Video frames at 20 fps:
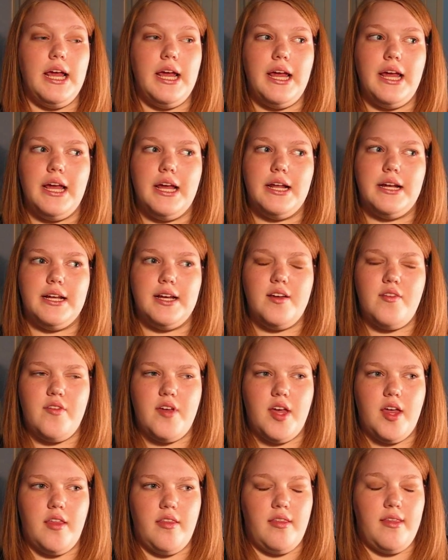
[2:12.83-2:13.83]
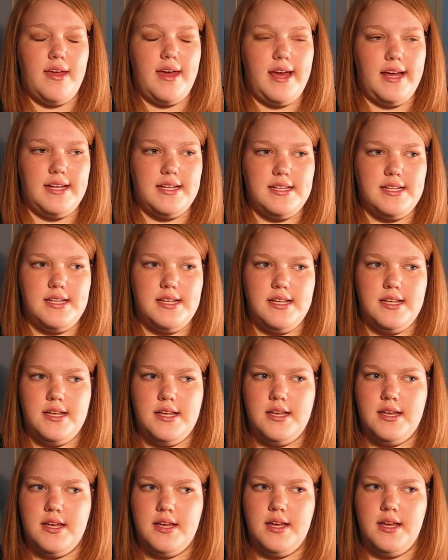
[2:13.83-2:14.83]
And I found that
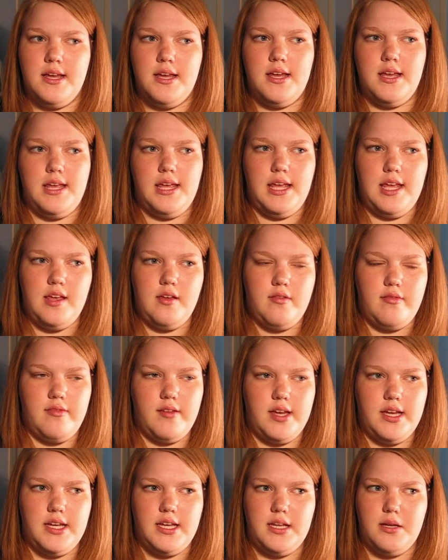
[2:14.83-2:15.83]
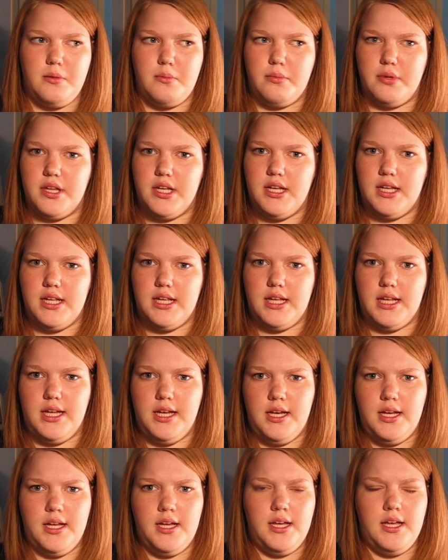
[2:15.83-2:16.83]
if I didn't blend it
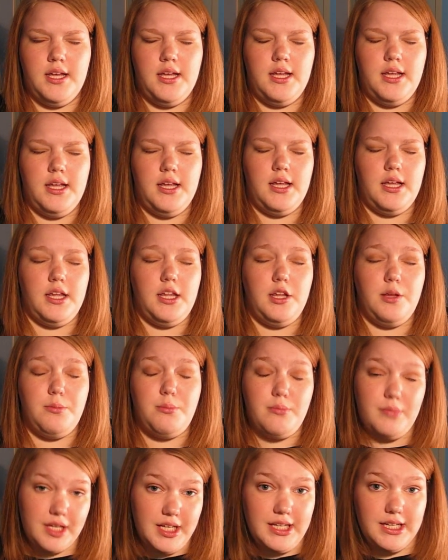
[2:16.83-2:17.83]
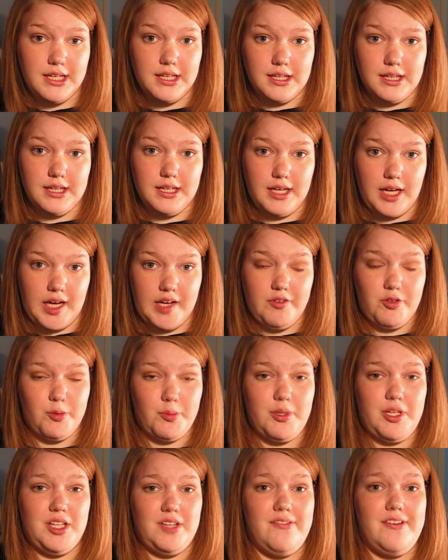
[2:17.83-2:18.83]
in immediately after
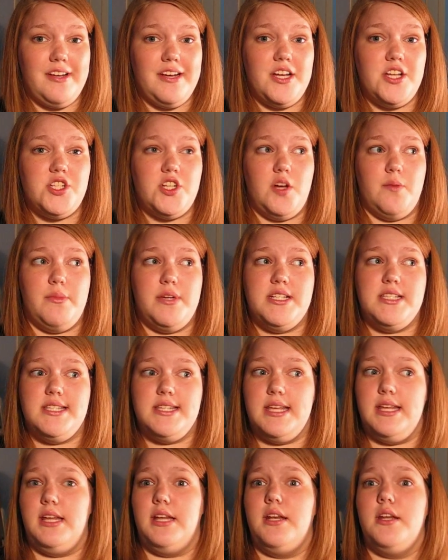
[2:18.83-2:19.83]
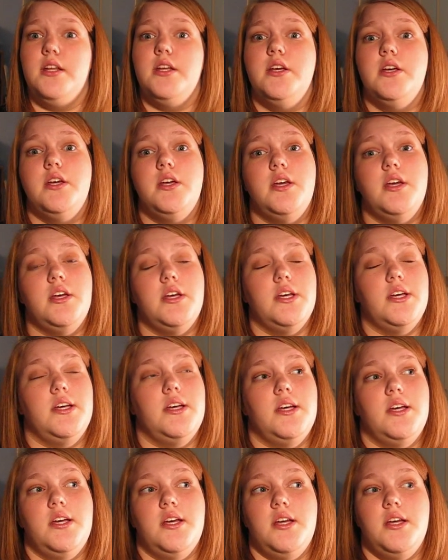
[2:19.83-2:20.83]
putting the foundation on my skin,
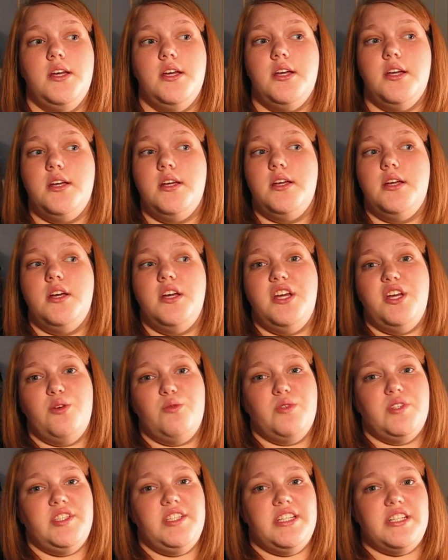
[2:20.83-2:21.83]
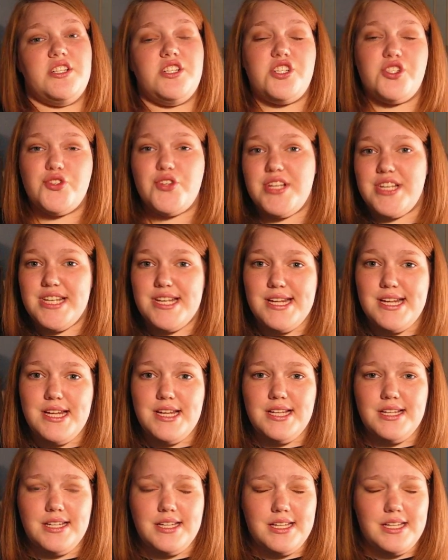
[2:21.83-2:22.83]
it would get
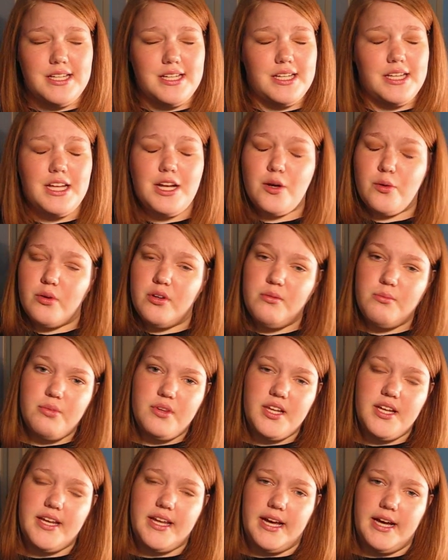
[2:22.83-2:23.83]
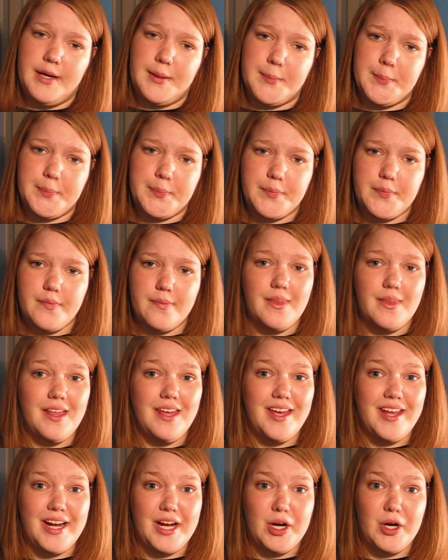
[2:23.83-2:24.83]
streaky and it wouldn't blend out.
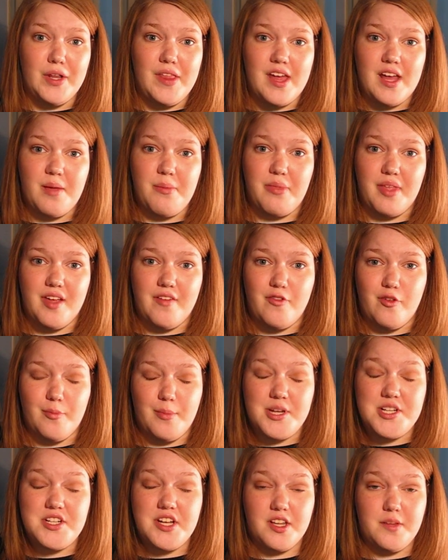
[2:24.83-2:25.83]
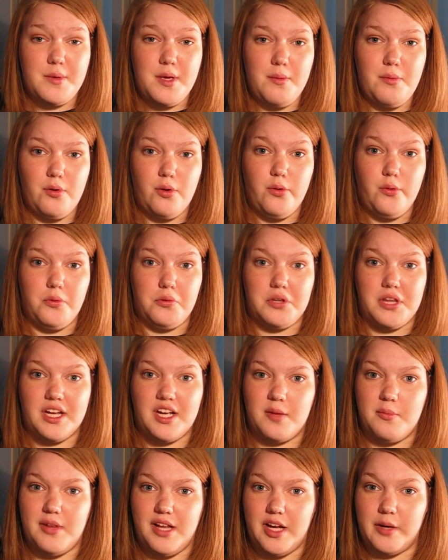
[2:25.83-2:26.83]
And I heard that complaint from a bunch of other people who would
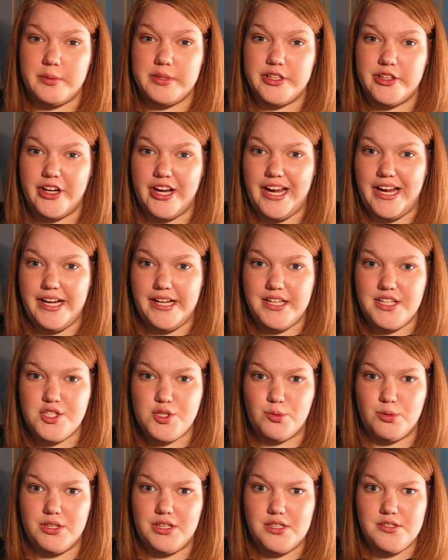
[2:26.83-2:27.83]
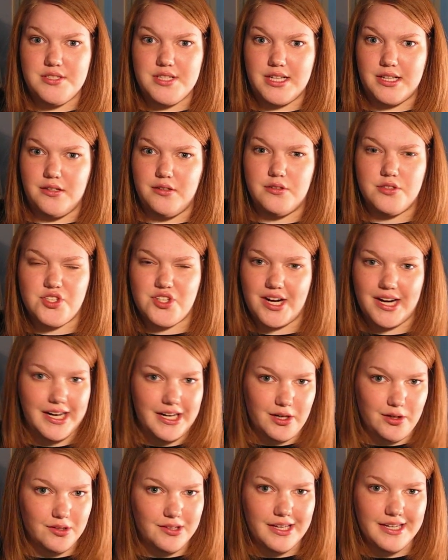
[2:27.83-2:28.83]
like apply it with their hands or with those like little
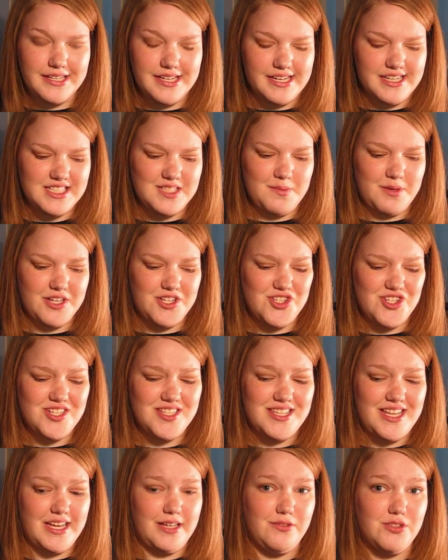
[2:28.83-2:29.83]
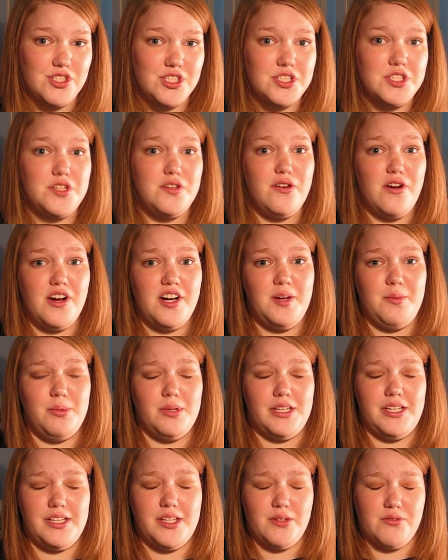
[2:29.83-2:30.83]
triangle latex sponges, that it was just too hard to
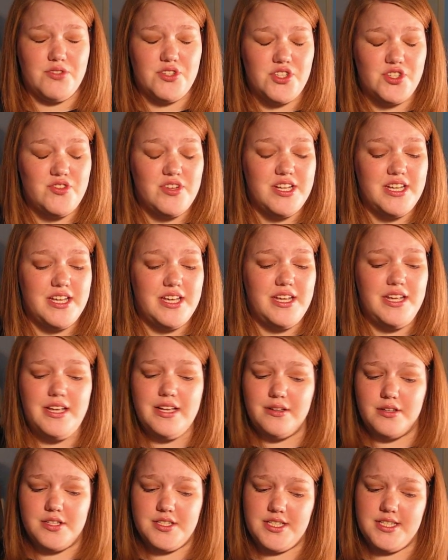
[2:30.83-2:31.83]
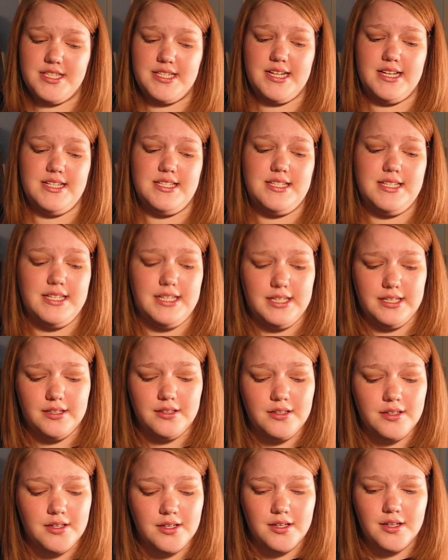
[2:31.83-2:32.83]
blend. It was streaky, it was disgusting,
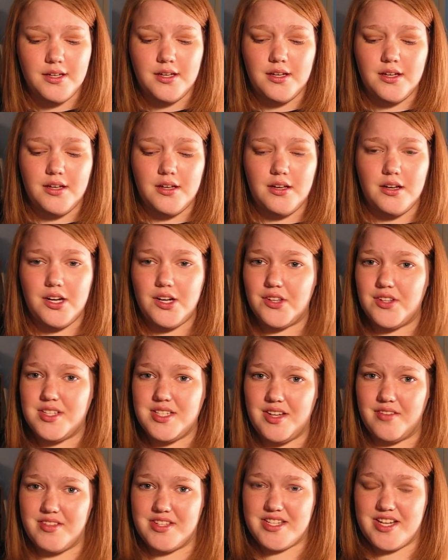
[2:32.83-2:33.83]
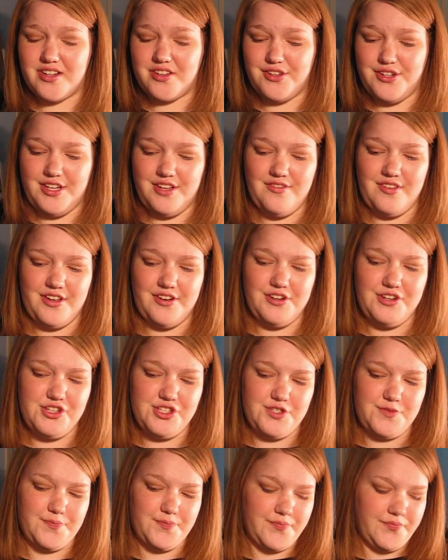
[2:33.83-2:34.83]
all the stuff that's not good in a
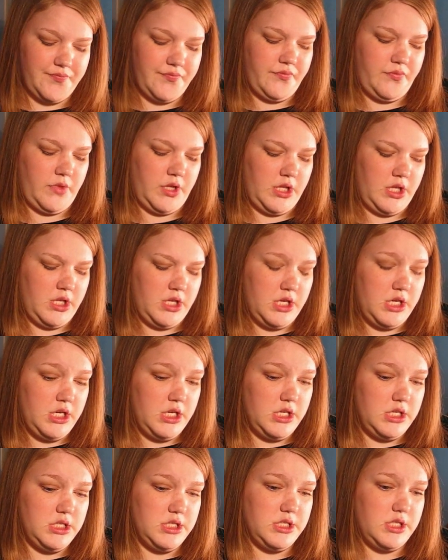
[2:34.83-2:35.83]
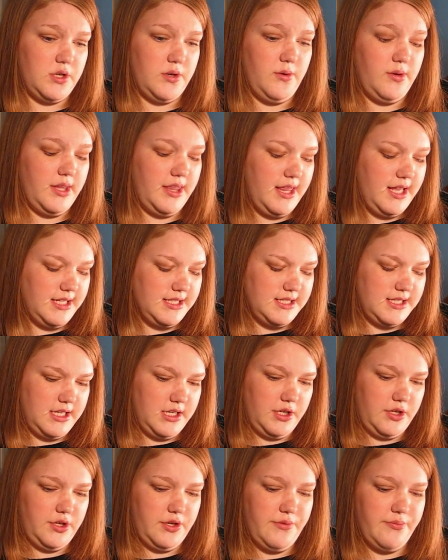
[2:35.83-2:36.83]
foundation. So that's
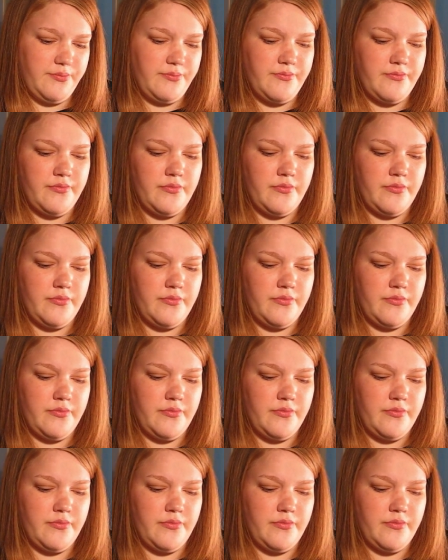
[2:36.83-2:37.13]
not good.